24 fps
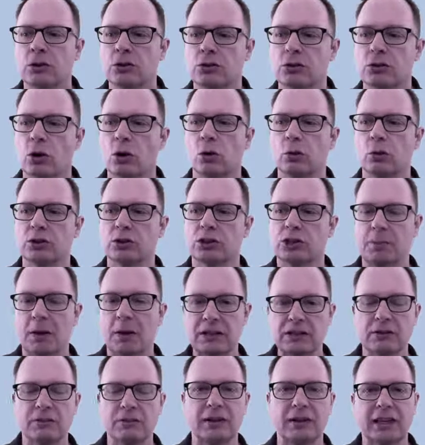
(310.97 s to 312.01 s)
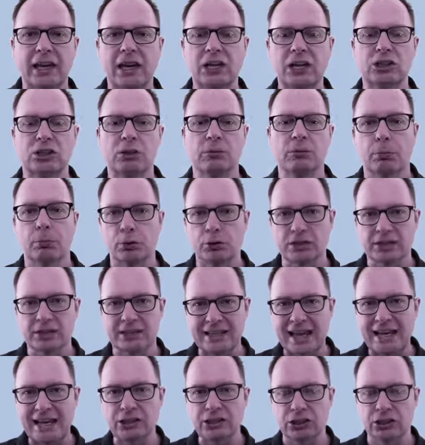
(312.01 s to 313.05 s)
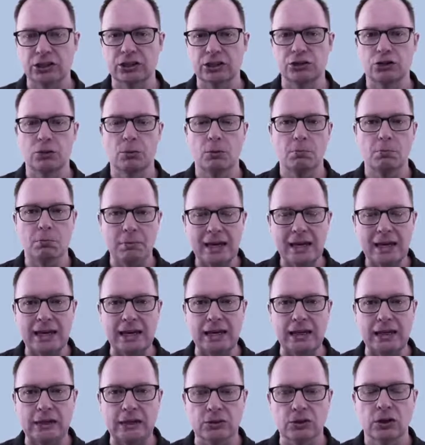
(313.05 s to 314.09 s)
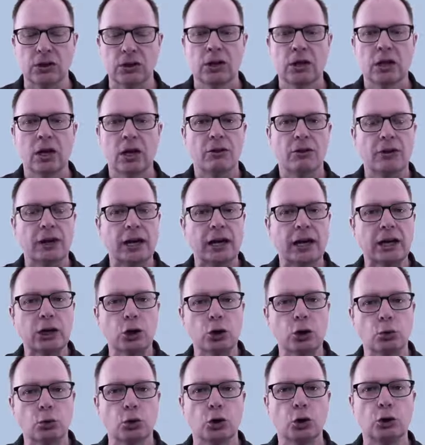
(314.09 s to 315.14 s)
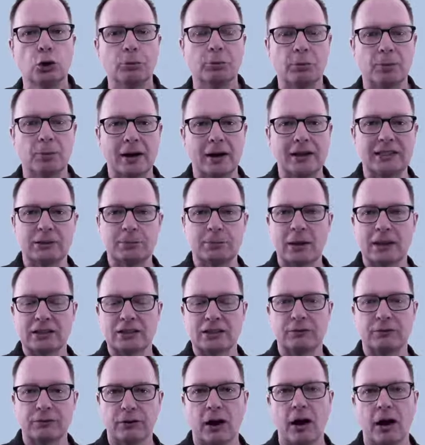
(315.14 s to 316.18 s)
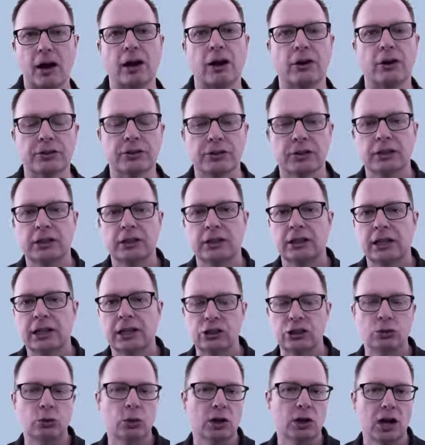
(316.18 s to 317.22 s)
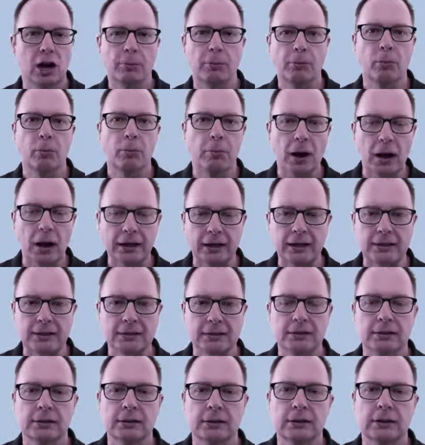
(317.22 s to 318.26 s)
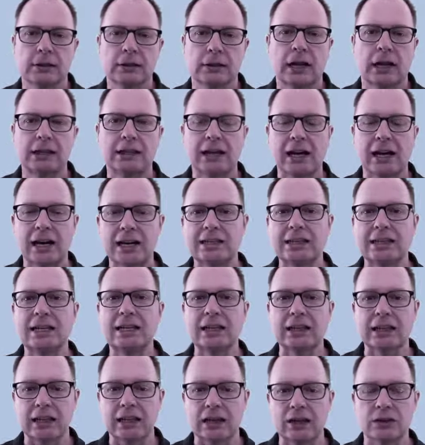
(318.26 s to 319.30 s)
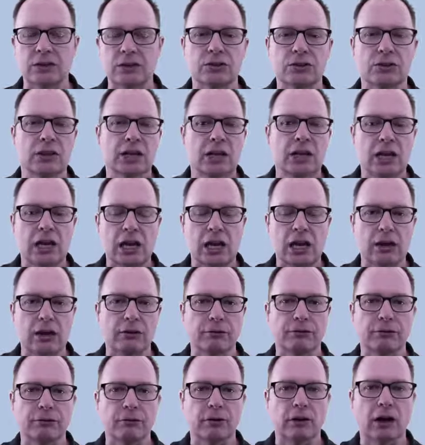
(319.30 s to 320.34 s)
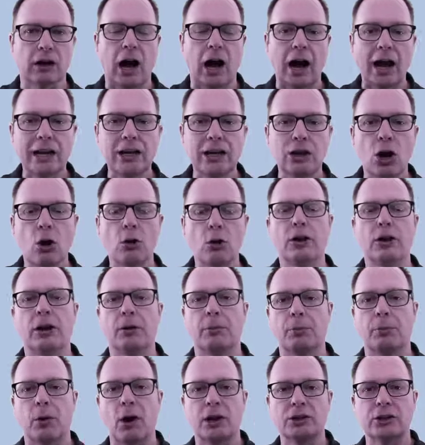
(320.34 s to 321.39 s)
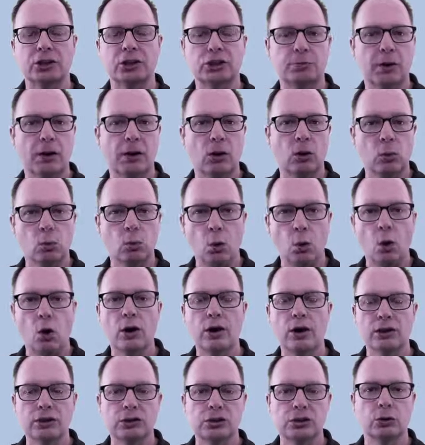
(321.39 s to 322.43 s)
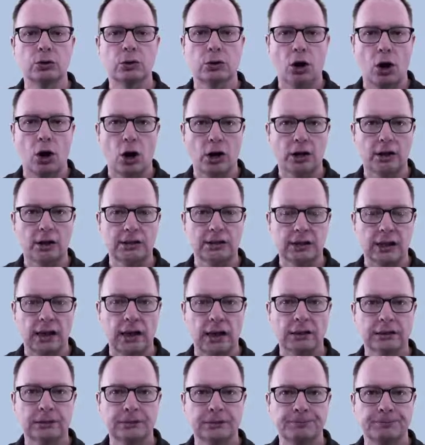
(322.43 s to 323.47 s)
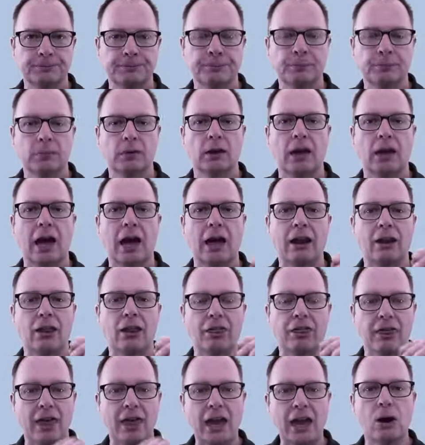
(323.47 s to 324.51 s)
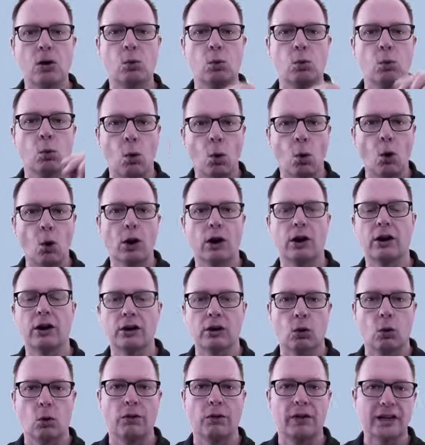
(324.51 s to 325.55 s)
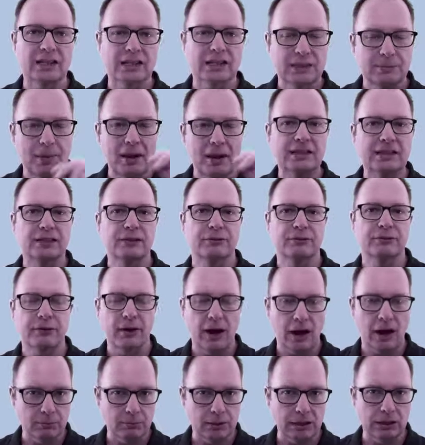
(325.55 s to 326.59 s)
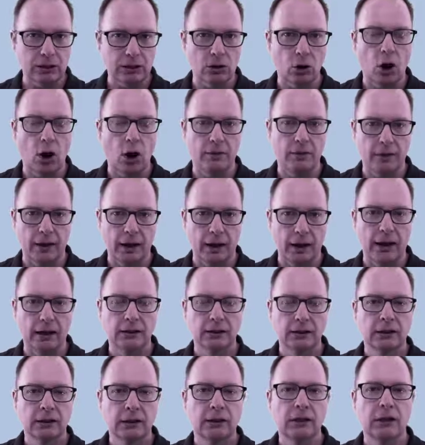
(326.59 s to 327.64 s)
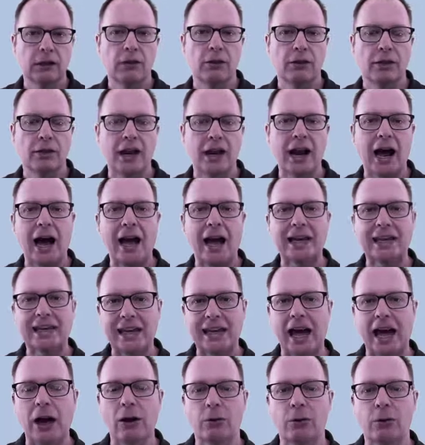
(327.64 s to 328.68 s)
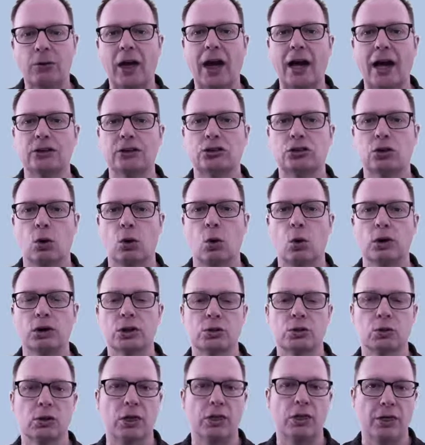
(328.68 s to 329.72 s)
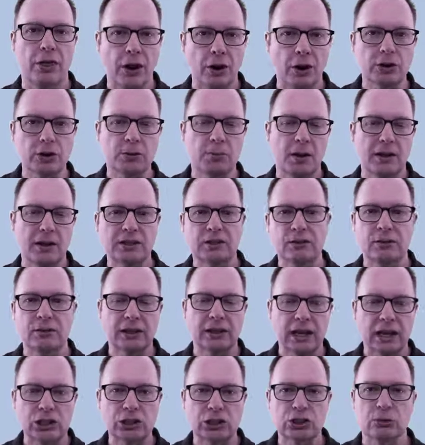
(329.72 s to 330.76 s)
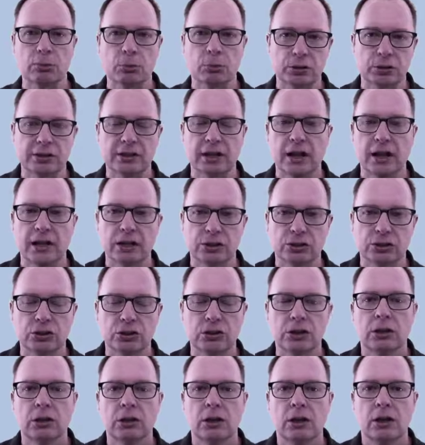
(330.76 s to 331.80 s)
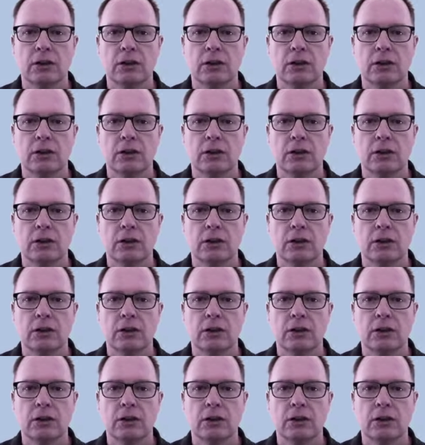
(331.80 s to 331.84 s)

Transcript: So specification percentage means that I group my specifiers into a couple buckets. And the idea is, if I know that a project's been awarded to an architect and they award or they specify me on that, then I count that towards their specification percentage.